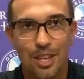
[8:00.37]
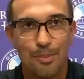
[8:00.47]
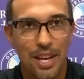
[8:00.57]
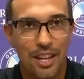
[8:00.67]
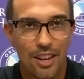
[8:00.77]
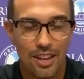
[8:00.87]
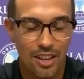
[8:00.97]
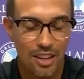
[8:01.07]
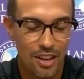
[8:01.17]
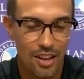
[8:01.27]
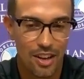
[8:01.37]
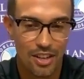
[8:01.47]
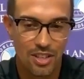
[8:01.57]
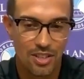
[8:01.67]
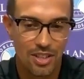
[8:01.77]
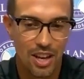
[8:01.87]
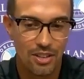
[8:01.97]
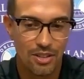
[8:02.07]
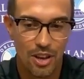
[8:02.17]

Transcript: you need a bit of luck on your side.